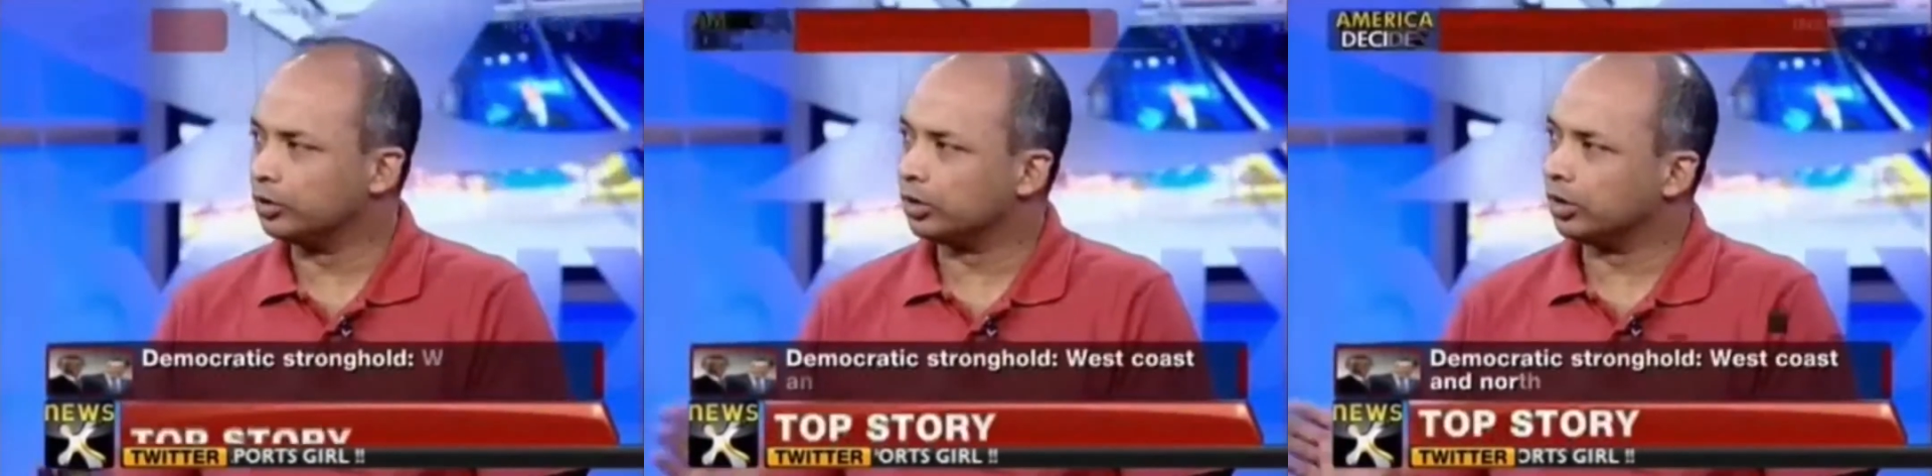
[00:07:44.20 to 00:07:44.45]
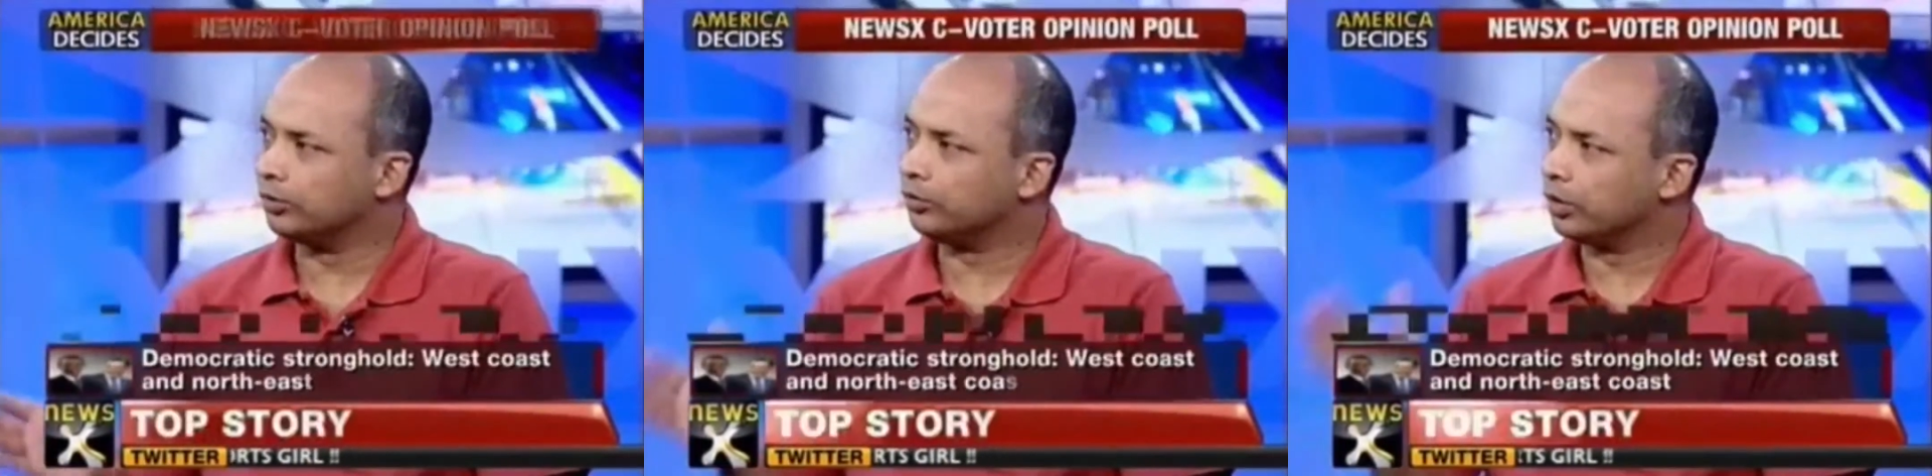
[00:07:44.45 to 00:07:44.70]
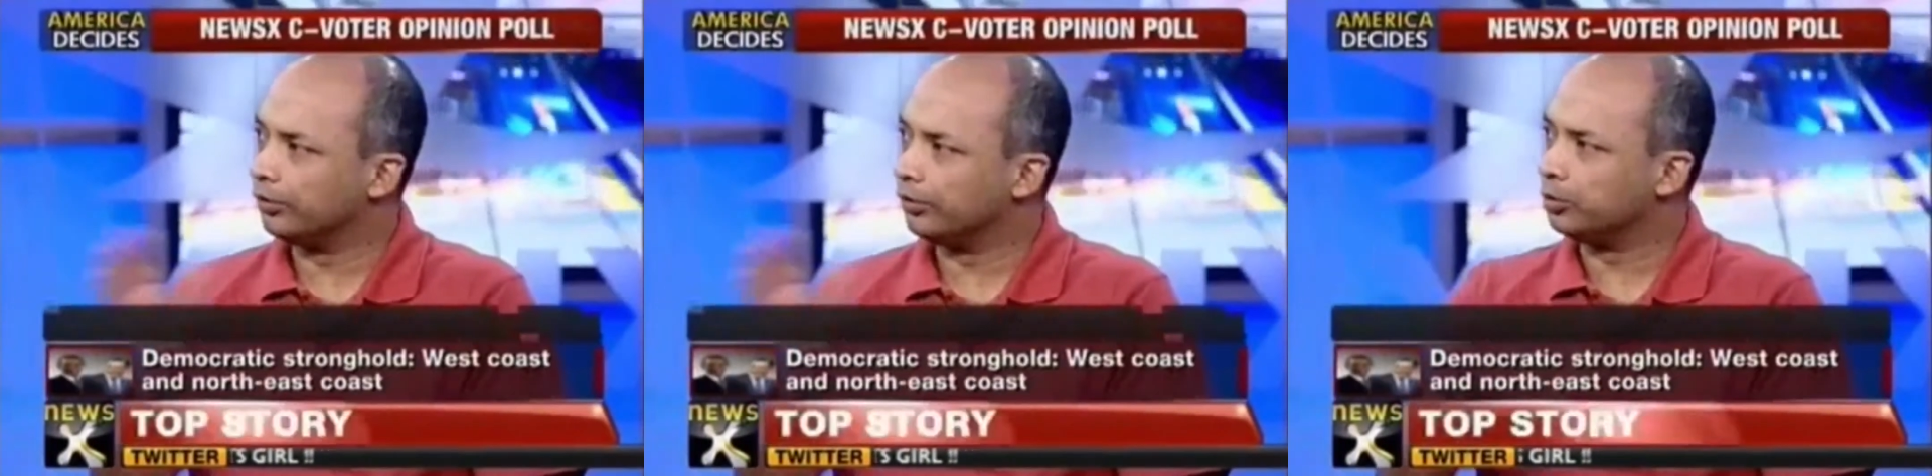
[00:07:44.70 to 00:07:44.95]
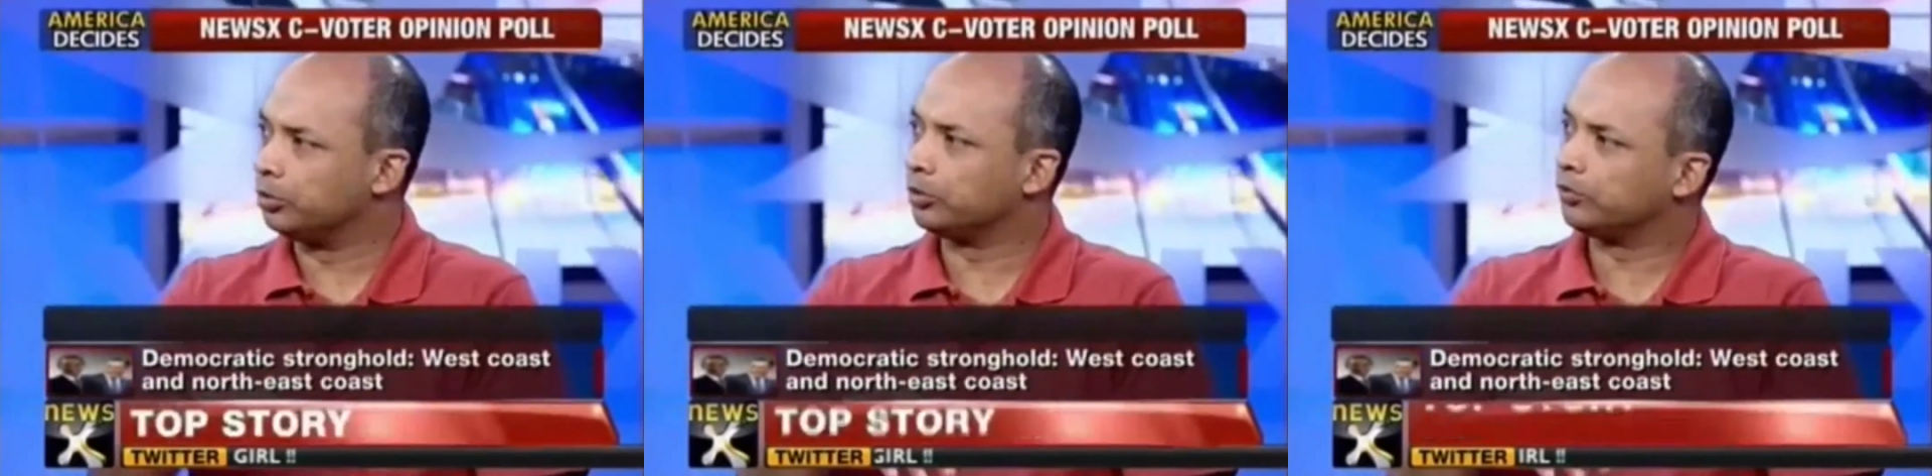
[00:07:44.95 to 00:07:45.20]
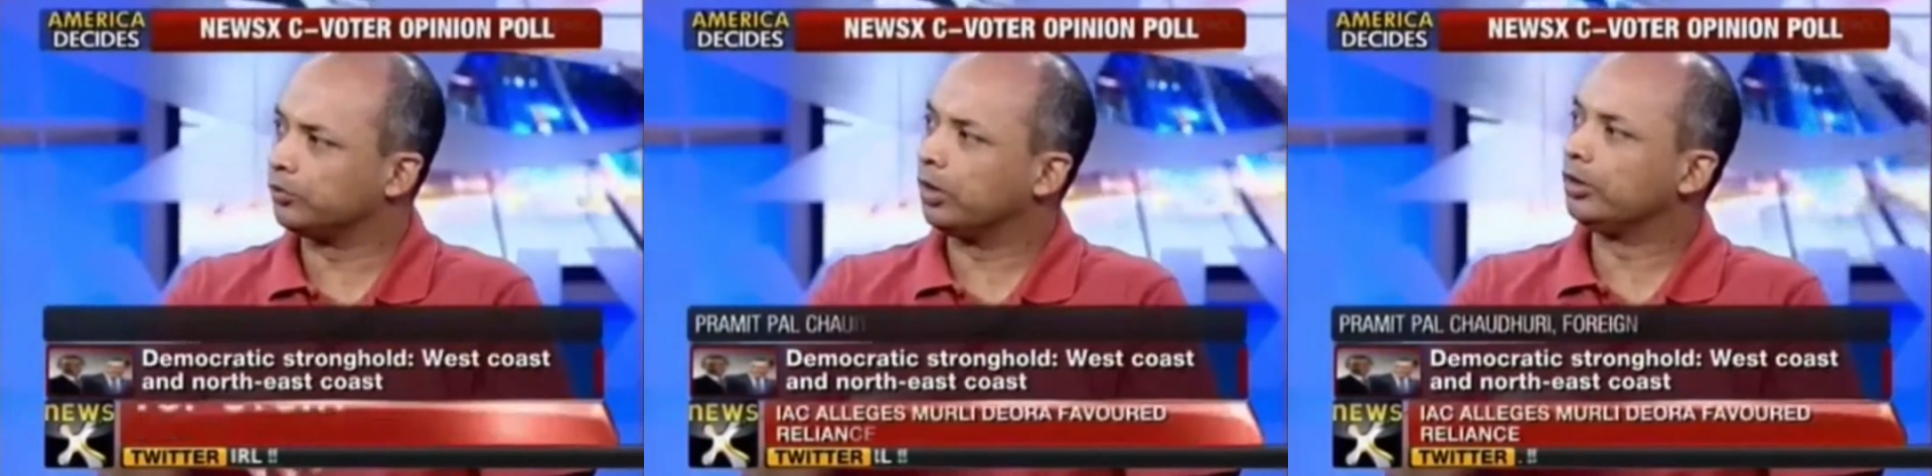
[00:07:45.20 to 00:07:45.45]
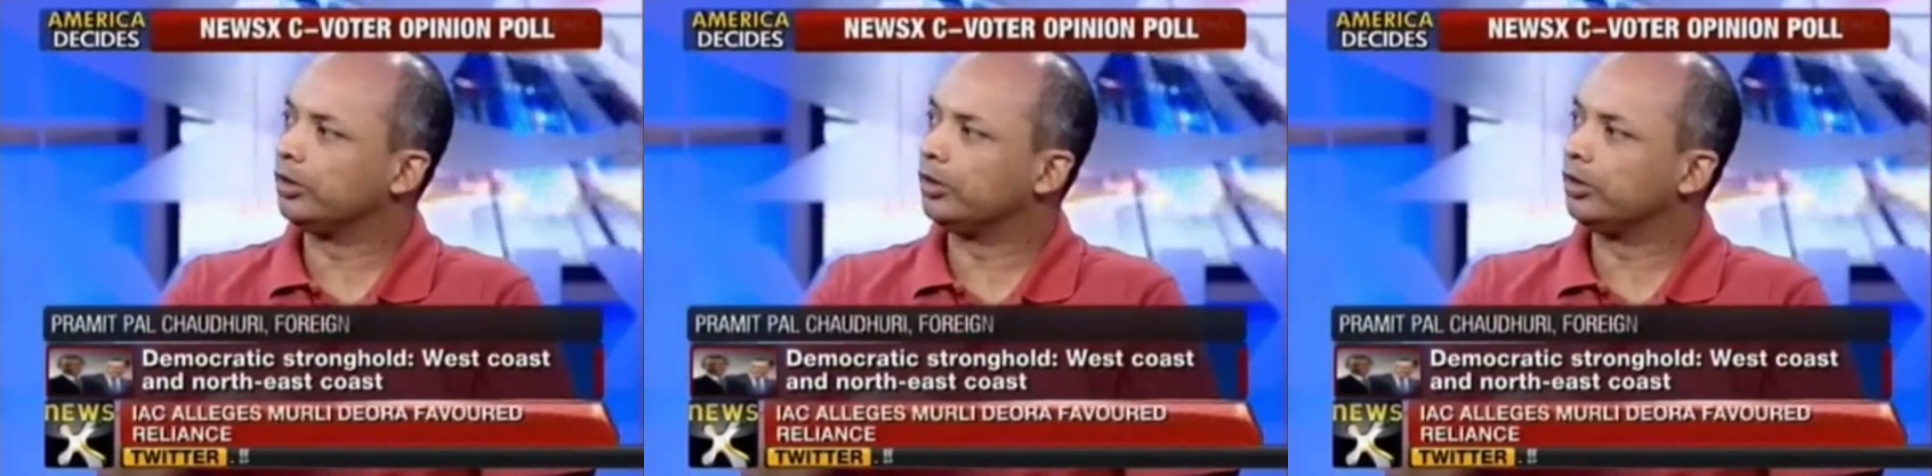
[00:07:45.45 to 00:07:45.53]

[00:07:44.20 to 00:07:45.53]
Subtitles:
have you declared for. Have you put